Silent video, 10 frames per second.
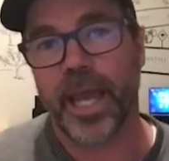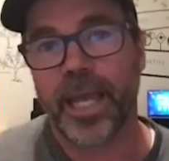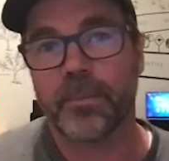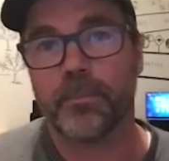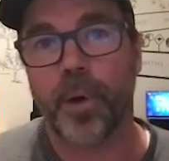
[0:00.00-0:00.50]

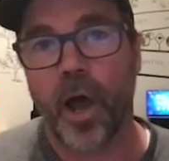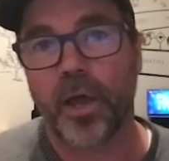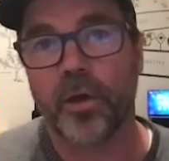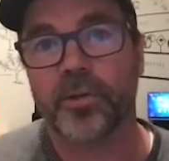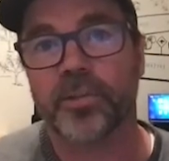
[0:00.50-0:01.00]
a
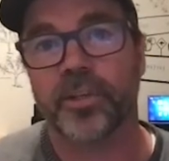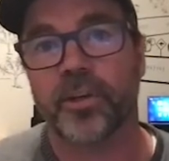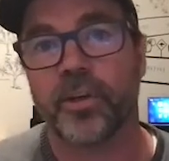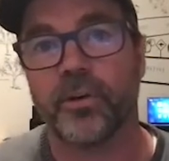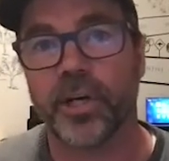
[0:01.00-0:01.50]

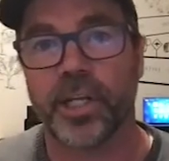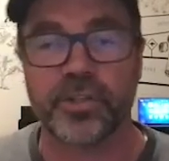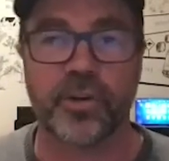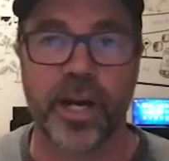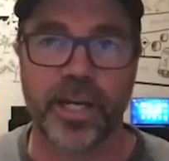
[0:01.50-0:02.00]
biosecurity
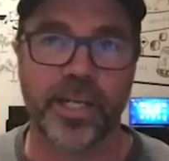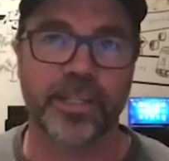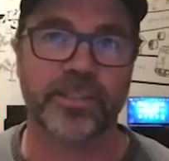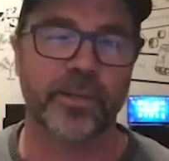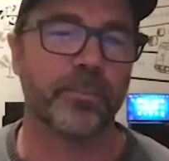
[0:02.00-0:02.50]
training.
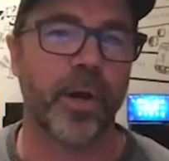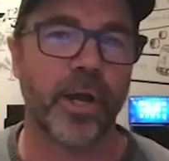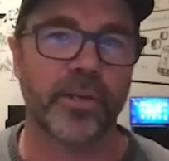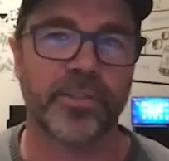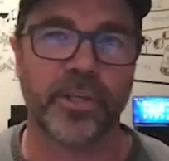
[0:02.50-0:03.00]
So
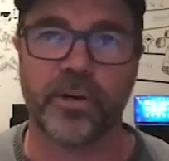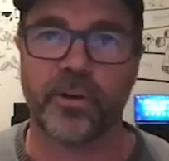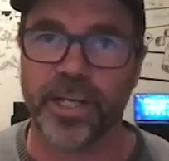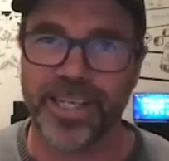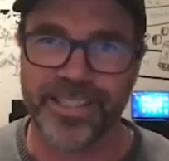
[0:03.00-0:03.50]

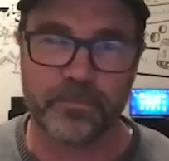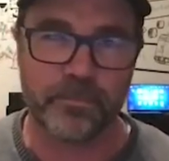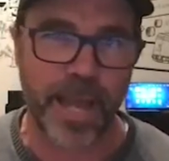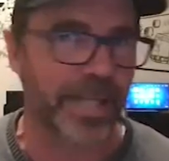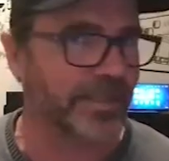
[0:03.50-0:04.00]
biosecurity is
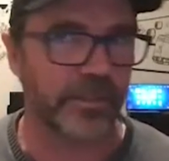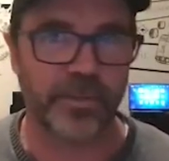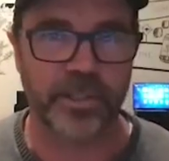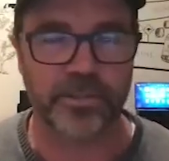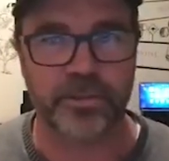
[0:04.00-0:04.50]
massive
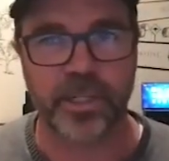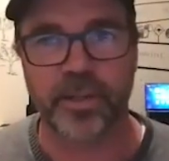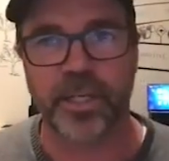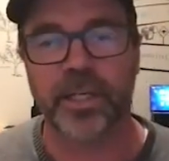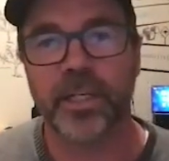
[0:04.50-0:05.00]
in
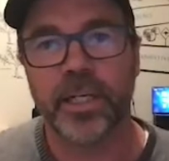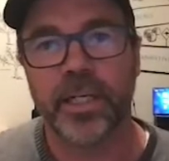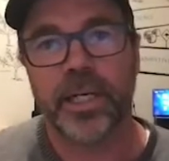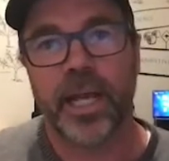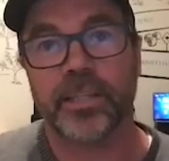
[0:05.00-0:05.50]
Australia.
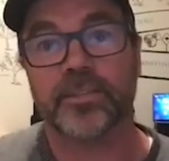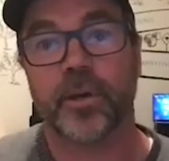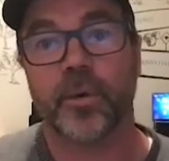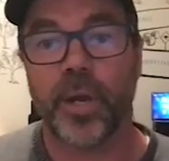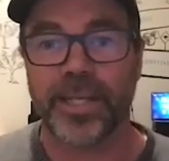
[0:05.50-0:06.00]
And
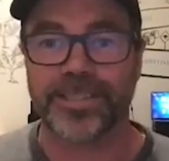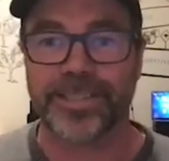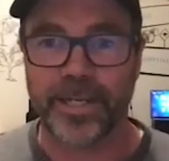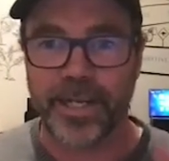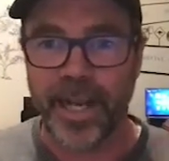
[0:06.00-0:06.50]
so we're
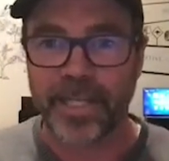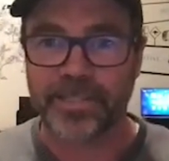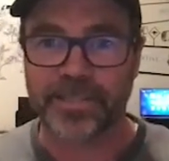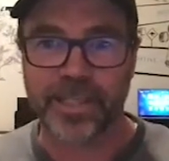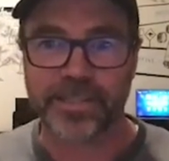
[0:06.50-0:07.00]
sending
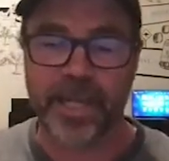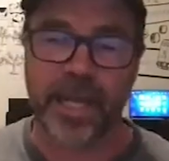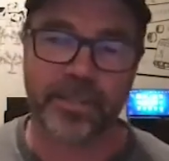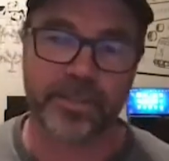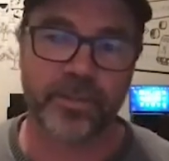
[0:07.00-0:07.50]
headsets
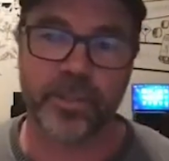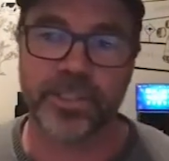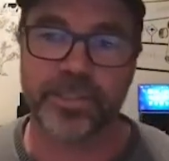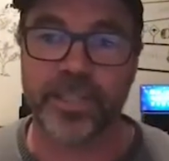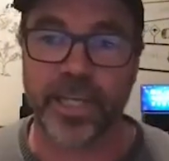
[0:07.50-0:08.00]
out to
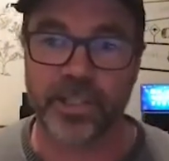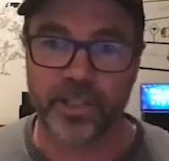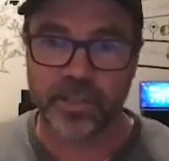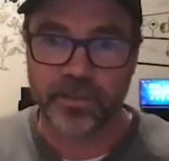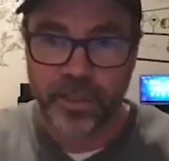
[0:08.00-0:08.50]
the
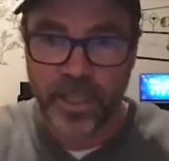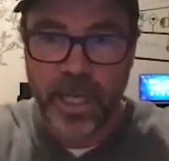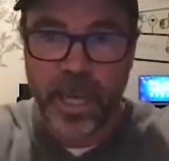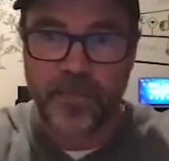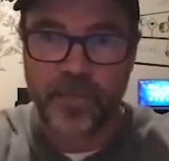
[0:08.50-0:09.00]
stations,
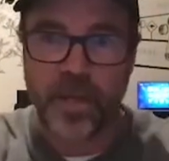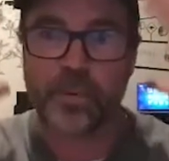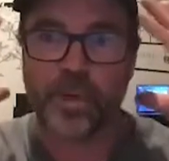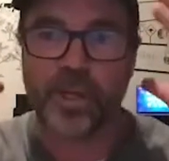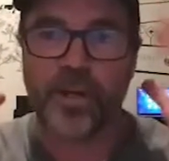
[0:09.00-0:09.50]
and they're
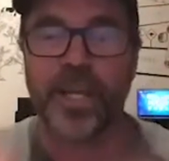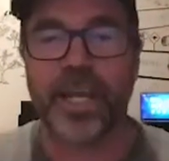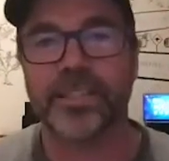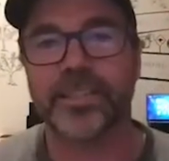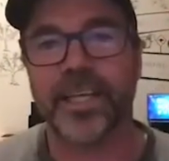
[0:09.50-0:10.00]
putting on
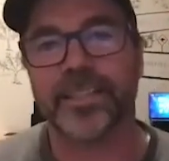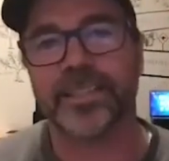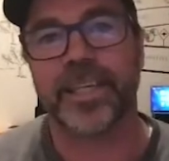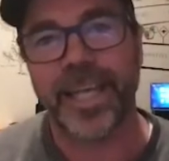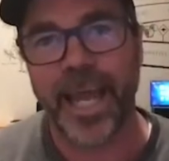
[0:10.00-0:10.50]

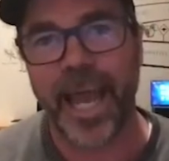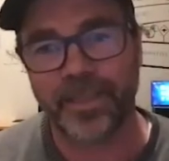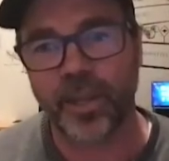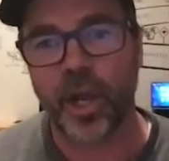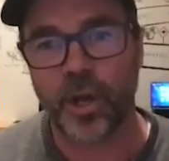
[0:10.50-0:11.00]
headsets
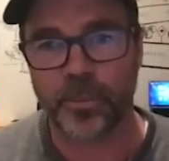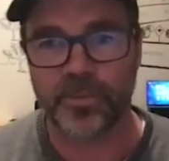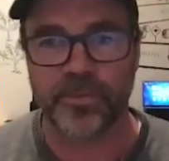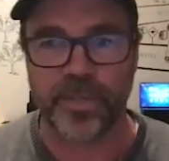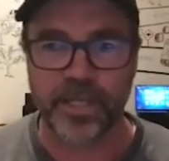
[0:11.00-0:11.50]
at the
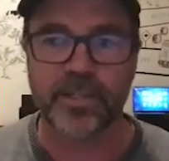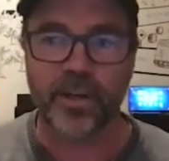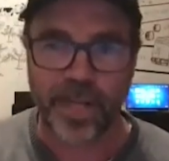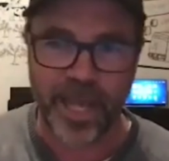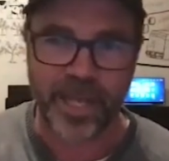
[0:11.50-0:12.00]
homestead,
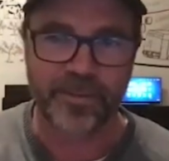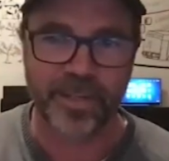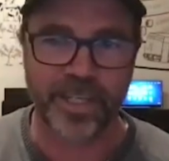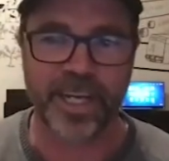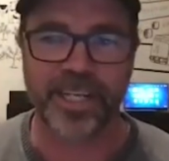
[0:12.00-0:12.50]
not out in the
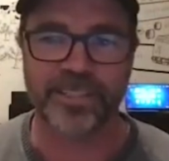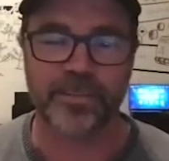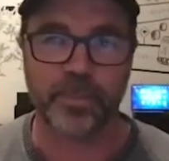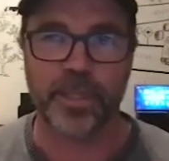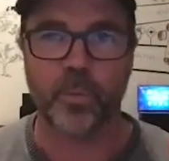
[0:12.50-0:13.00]

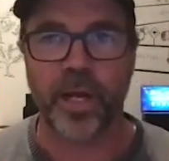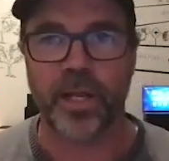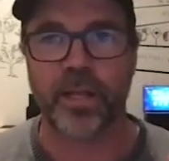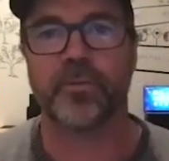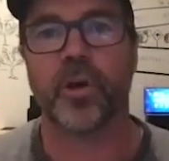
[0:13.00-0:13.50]
yards, but
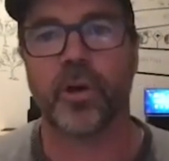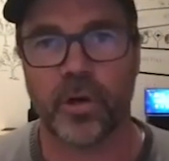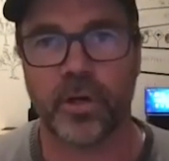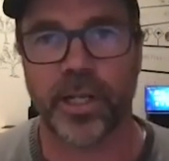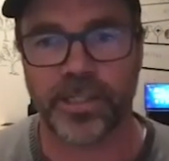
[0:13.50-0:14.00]
where they've got
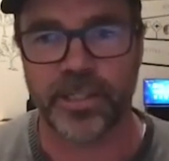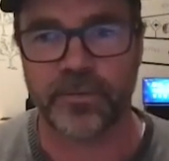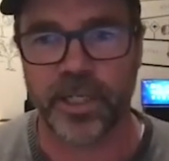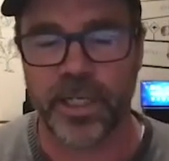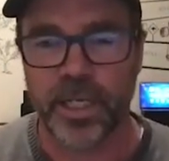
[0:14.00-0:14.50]

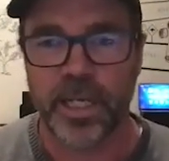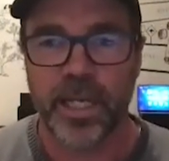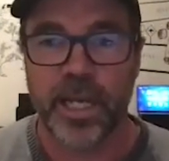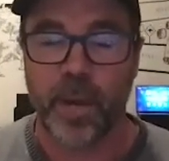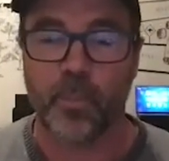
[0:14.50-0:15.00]
connectivity.
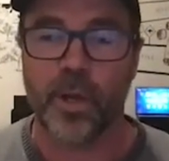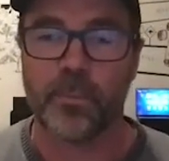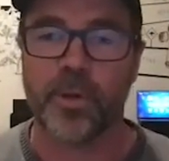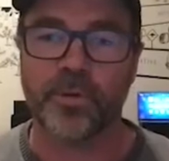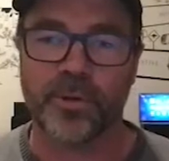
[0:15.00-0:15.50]
And
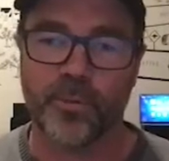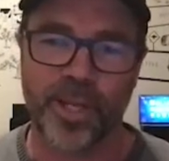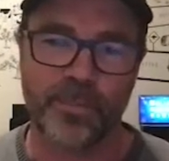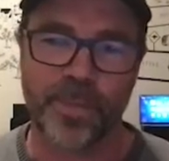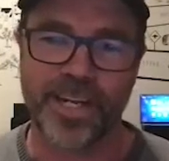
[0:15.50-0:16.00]

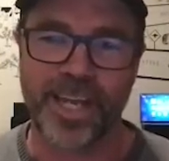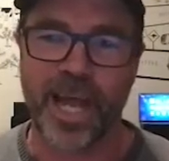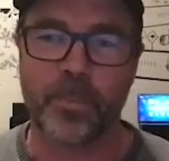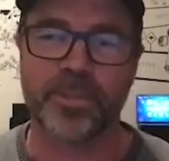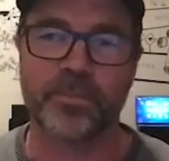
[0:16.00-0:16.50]
we're meeting
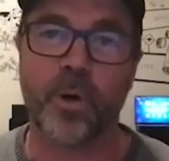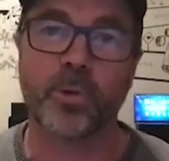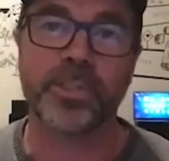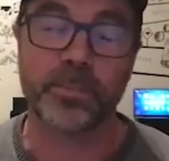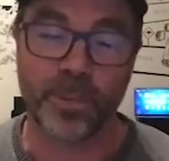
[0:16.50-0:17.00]
up as
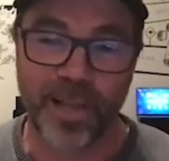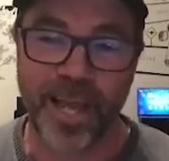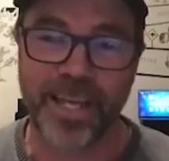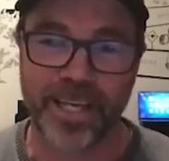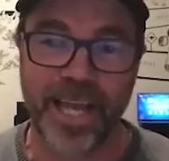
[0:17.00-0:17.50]

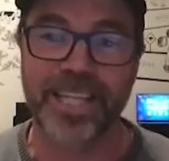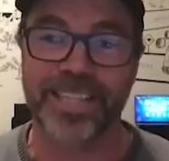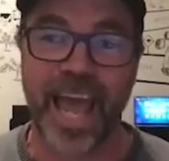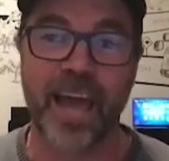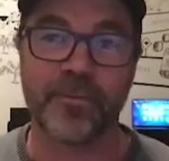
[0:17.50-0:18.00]
multiplayer,
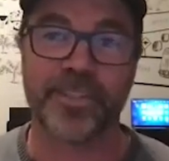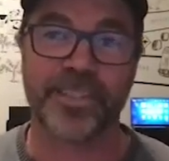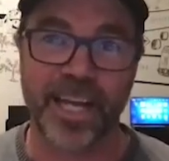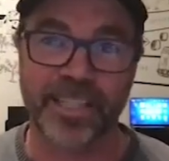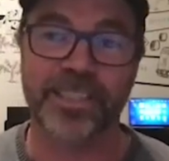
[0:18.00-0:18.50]
as
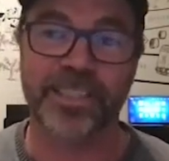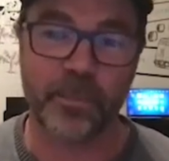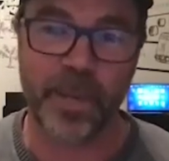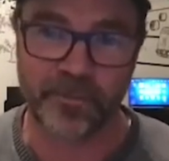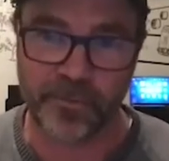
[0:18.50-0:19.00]
avatars in the
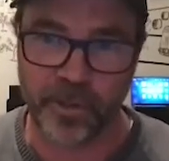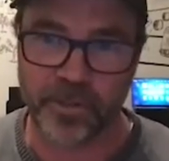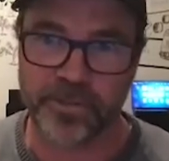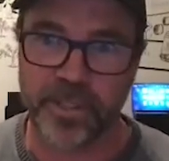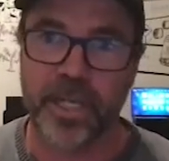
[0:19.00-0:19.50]

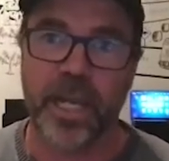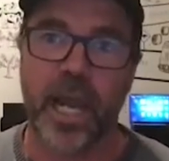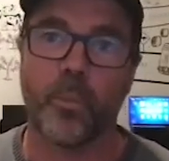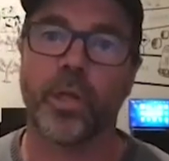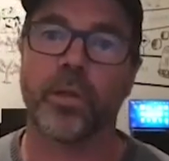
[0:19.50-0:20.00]
Metaverse,
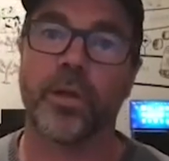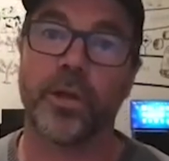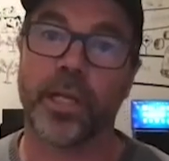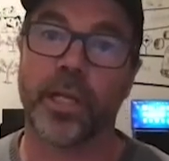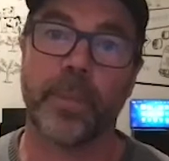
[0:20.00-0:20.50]
and we're
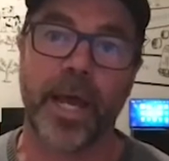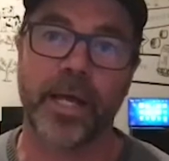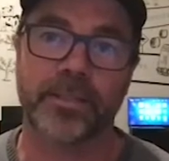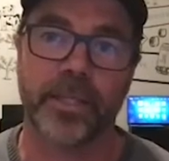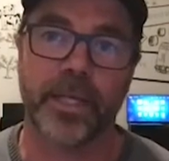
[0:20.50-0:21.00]
learning
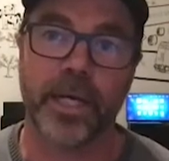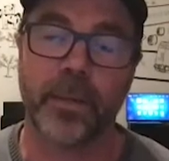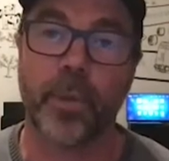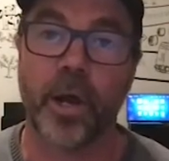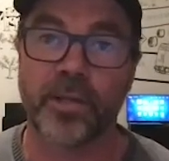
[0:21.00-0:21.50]
about
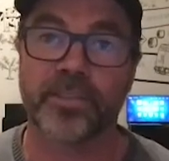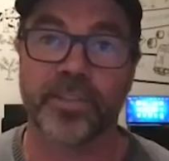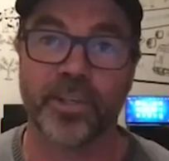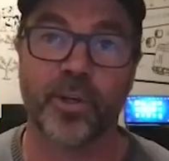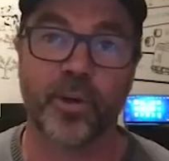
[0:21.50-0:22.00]

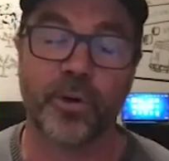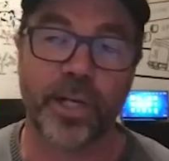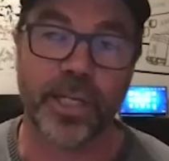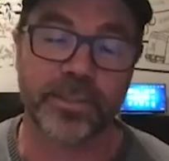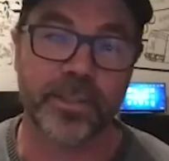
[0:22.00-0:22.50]

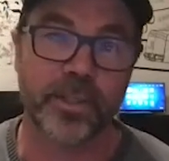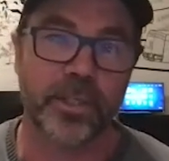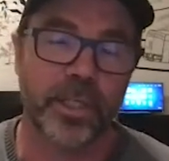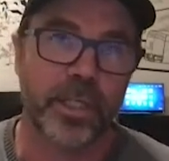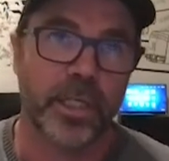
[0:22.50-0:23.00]
biosecurity.
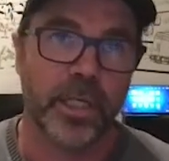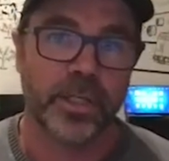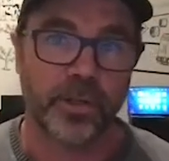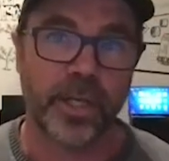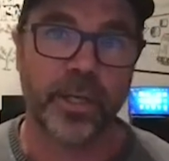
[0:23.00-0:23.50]
So
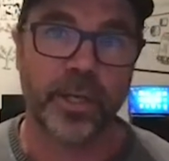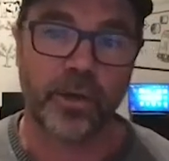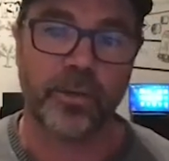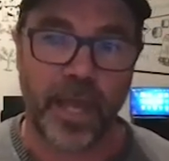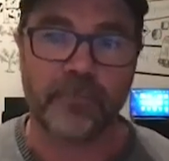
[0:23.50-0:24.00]
you can
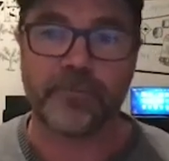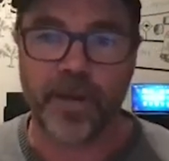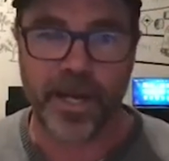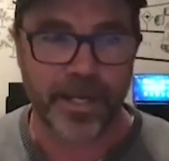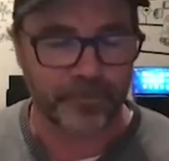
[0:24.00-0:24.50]
go that
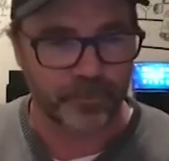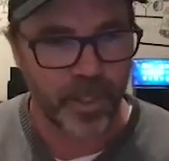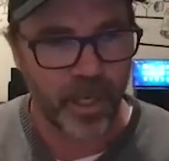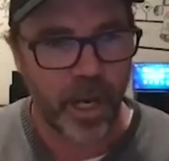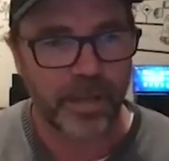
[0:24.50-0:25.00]
far.
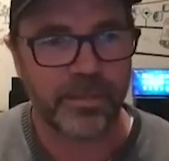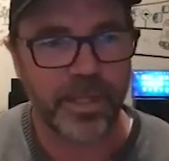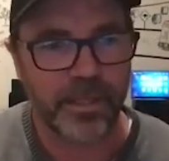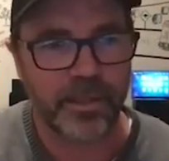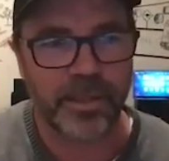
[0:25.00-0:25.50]
I
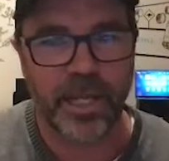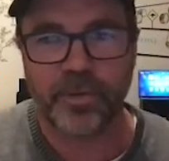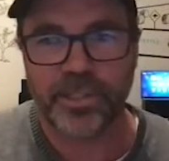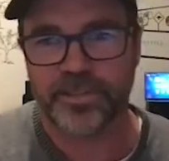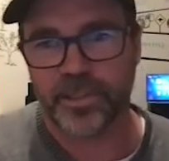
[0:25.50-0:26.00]
think there
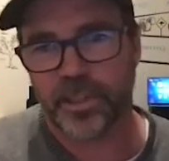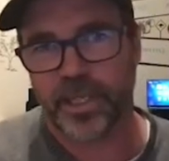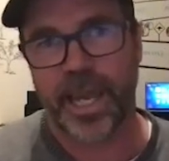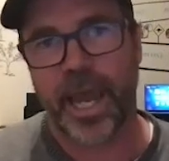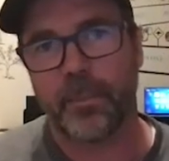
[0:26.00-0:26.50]
is still a
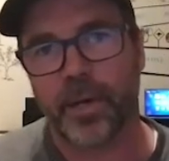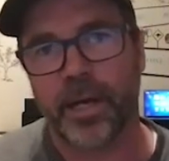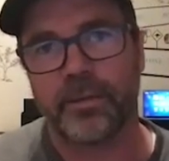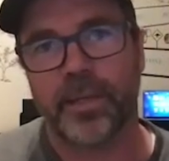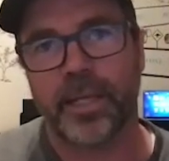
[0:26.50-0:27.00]
gap.
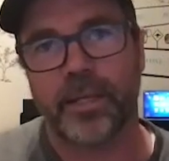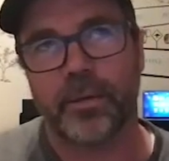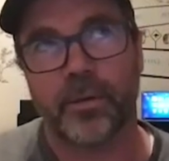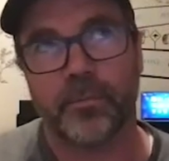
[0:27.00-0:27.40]
I think